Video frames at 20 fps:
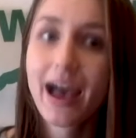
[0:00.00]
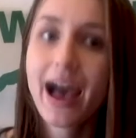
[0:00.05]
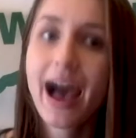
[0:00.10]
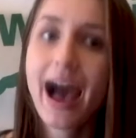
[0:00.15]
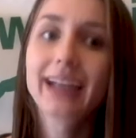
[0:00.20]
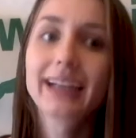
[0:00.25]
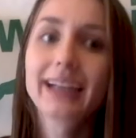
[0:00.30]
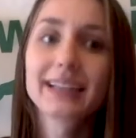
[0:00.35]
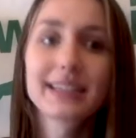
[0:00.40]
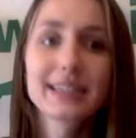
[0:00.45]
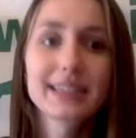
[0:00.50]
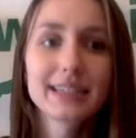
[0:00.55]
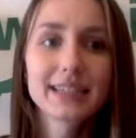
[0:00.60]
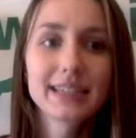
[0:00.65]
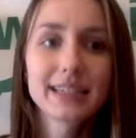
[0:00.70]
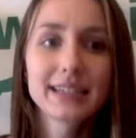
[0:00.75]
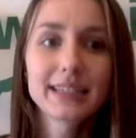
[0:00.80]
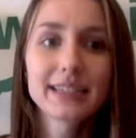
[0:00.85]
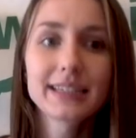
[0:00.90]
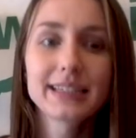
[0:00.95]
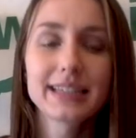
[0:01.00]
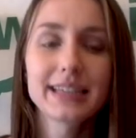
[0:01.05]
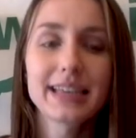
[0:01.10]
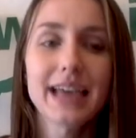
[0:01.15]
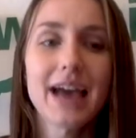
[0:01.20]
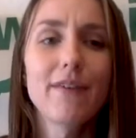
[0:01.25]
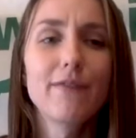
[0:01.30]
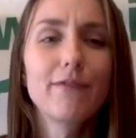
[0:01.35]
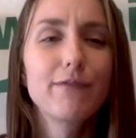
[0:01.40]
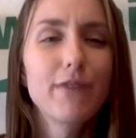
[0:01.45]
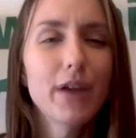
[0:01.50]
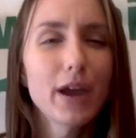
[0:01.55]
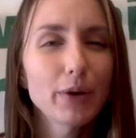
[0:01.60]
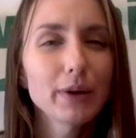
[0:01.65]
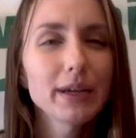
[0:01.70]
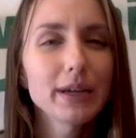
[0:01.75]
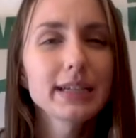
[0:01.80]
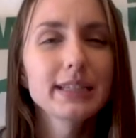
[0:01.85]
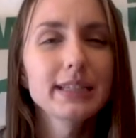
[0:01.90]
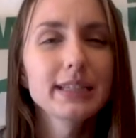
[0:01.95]
I can still see a
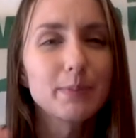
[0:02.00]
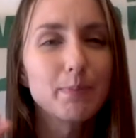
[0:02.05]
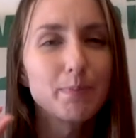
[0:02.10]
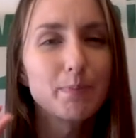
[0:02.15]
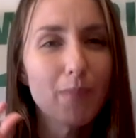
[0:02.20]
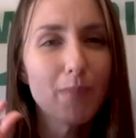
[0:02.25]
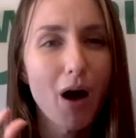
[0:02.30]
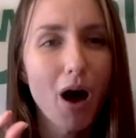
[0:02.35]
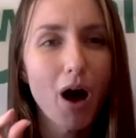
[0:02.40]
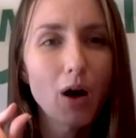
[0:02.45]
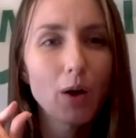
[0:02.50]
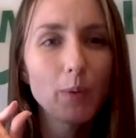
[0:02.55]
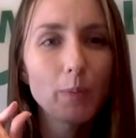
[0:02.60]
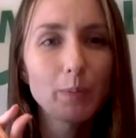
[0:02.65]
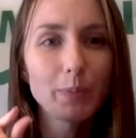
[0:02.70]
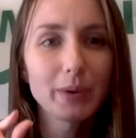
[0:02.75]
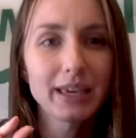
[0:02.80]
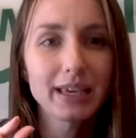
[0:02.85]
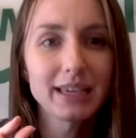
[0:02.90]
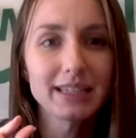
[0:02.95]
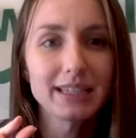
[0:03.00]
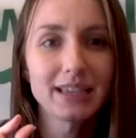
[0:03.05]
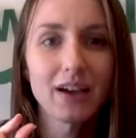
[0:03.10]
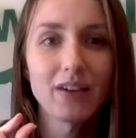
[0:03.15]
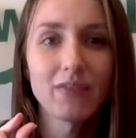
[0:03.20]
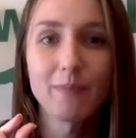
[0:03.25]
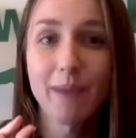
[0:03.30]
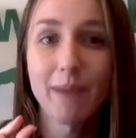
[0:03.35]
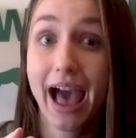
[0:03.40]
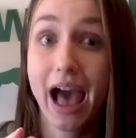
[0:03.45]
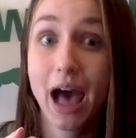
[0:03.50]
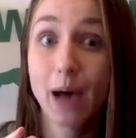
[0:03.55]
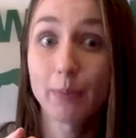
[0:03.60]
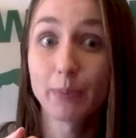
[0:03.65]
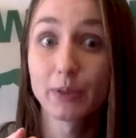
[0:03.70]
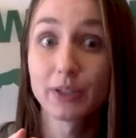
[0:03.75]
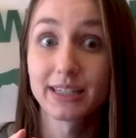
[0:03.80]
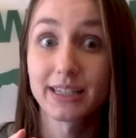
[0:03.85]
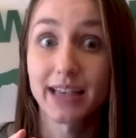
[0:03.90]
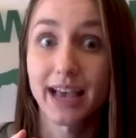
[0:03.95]
very small piece of my
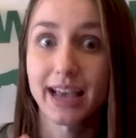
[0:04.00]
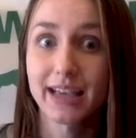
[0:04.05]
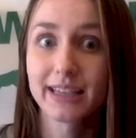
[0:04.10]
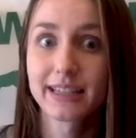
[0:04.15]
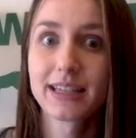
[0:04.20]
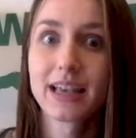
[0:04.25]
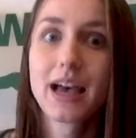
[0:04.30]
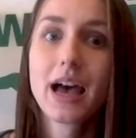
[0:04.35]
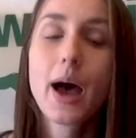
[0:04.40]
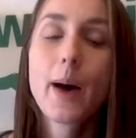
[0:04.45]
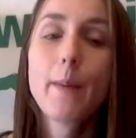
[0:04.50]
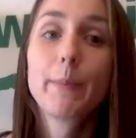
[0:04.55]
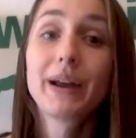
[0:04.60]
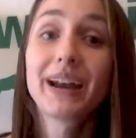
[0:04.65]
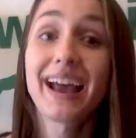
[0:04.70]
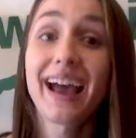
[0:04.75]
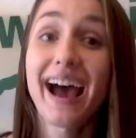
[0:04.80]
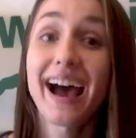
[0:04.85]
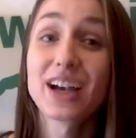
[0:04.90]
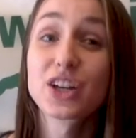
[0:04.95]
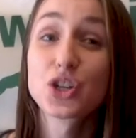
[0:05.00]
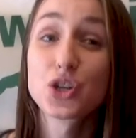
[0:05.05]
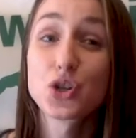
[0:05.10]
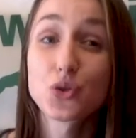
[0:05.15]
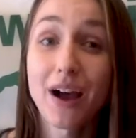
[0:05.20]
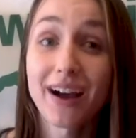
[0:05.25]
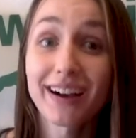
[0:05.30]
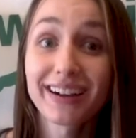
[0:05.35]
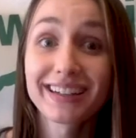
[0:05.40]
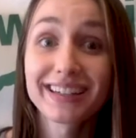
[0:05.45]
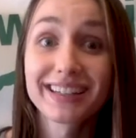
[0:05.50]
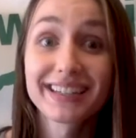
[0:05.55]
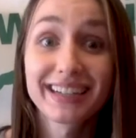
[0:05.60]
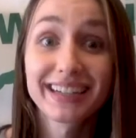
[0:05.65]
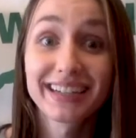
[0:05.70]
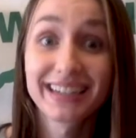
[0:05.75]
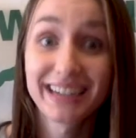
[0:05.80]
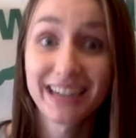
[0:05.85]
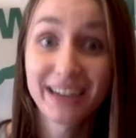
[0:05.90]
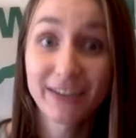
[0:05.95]
apple slice, but it has shrunk
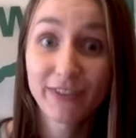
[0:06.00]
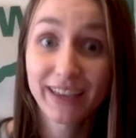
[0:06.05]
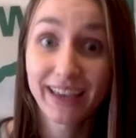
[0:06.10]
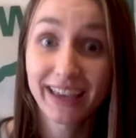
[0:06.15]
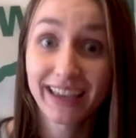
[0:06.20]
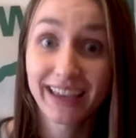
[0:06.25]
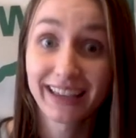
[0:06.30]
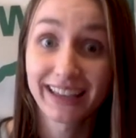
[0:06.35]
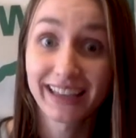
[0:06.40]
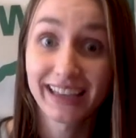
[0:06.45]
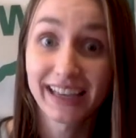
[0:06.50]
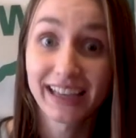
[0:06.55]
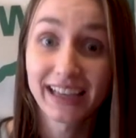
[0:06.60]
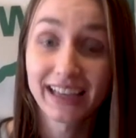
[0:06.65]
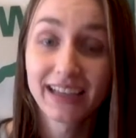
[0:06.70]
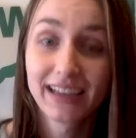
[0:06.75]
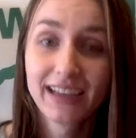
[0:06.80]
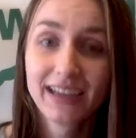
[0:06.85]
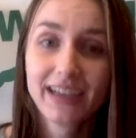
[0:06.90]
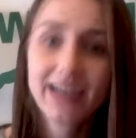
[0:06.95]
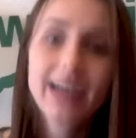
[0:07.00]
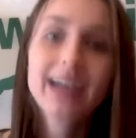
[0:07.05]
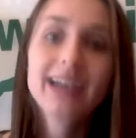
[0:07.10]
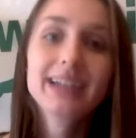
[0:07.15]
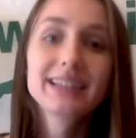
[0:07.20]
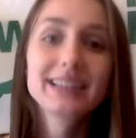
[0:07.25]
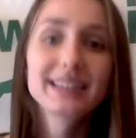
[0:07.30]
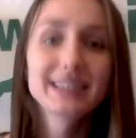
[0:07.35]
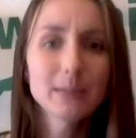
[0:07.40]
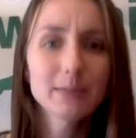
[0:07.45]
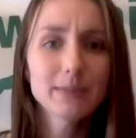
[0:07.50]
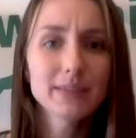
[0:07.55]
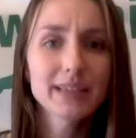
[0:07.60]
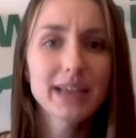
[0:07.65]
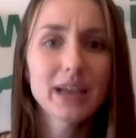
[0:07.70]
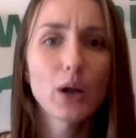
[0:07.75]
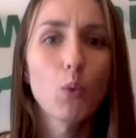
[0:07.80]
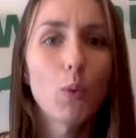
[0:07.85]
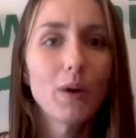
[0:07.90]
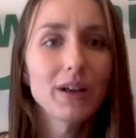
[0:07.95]
significantly. It seems
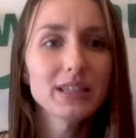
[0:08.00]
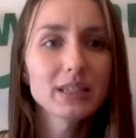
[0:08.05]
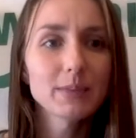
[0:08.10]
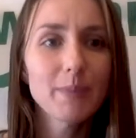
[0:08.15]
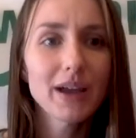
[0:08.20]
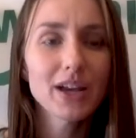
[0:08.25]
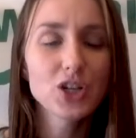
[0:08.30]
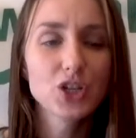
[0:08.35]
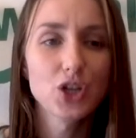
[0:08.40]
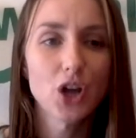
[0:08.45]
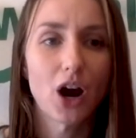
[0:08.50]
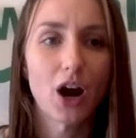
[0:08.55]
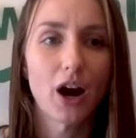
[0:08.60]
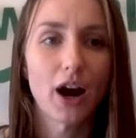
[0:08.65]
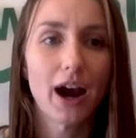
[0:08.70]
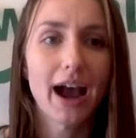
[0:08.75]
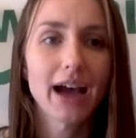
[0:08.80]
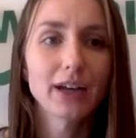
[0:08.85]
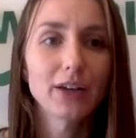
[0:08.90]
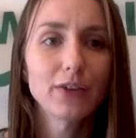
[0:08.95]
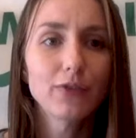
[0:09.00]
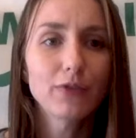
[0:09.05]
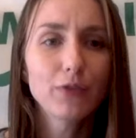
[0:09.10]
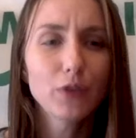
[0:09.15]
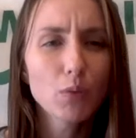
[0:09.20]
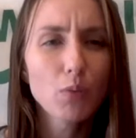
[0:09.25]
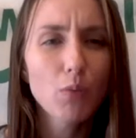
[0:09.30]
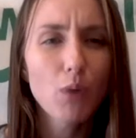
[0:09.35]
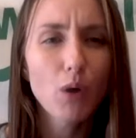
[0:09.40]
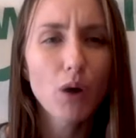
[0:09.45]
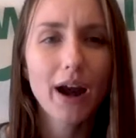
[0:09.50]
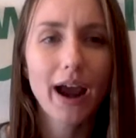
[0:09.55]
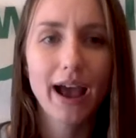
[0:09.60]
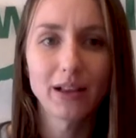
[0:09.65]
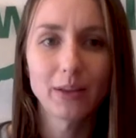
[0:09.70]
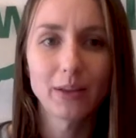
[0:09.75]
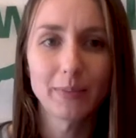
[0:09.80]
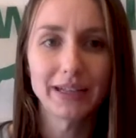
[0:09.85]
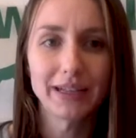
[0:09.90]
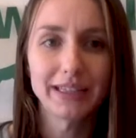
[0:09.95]
like once my jar had a few more
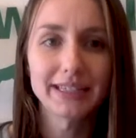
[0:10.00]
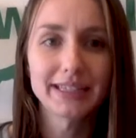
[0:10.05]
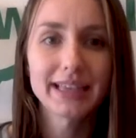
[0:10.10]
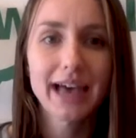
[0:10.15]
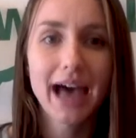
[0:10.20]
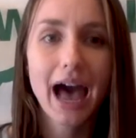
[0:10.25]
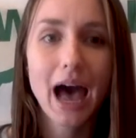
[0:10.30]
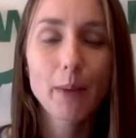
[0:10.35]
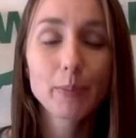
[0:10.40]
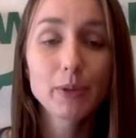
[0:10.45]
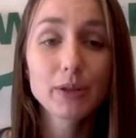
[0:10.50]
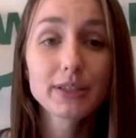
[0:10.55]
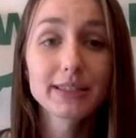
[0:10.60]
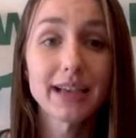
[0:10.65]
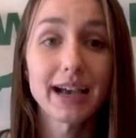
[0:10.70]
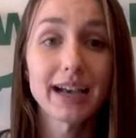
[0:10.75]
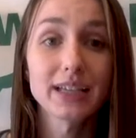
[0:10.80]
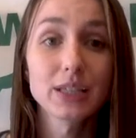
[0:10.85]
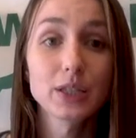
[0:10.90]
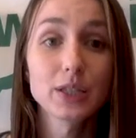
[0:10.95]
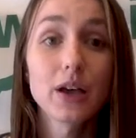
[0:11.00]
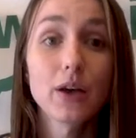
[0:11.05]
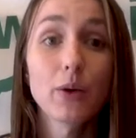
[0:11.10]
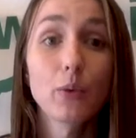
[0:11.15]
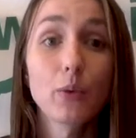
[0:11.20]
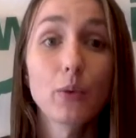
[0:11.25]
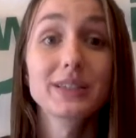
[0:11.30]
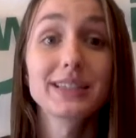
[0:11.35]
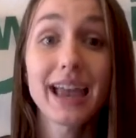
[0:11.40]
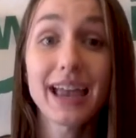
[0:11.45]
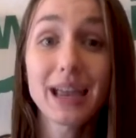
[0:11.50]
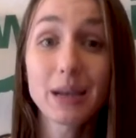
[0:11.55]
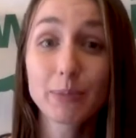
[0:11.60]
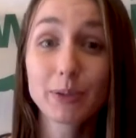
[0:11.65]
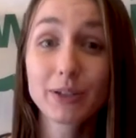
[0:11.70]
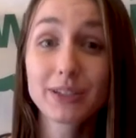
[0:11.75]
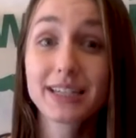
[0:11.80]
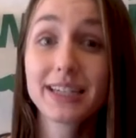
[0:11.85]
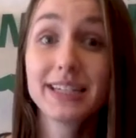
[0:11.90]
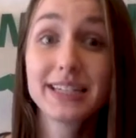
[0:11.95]
elements, the apple slice was
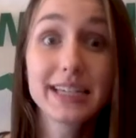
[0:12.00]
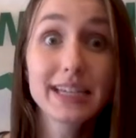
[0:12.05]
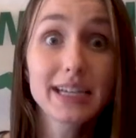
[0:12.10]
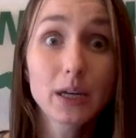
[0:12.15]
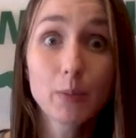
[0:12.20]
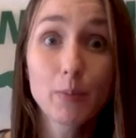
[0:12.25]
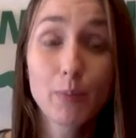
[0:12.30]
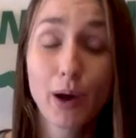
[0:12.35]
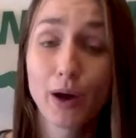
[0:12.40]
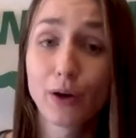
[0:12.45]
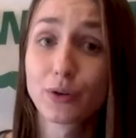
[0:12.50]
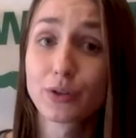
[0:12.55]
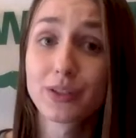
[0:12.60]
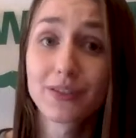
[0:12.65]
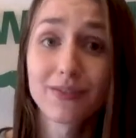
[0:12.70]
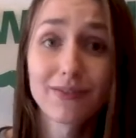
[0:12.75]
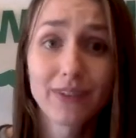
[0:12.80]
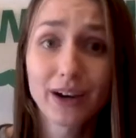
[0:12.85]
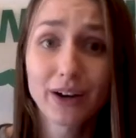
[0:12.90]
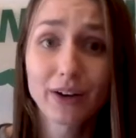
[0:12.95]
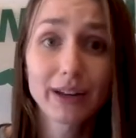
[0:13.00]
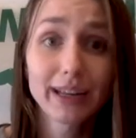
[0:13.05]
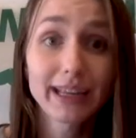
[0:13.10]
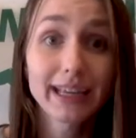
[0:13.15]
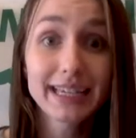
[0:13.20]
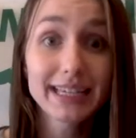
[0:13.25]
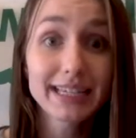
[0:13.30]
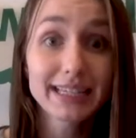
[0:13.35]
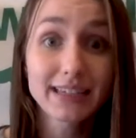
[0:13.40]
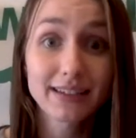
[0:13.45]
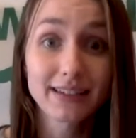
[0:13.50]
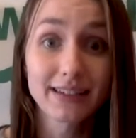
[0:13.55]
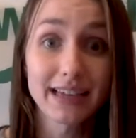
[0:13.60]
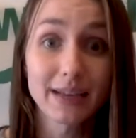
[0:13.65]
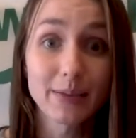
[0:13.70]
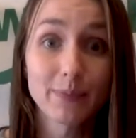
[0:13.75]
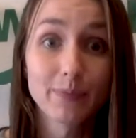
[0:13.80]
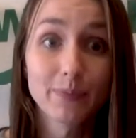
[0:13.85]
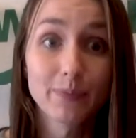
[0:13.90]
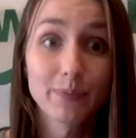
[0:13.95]
able to decompose very
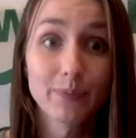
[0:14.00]
easily,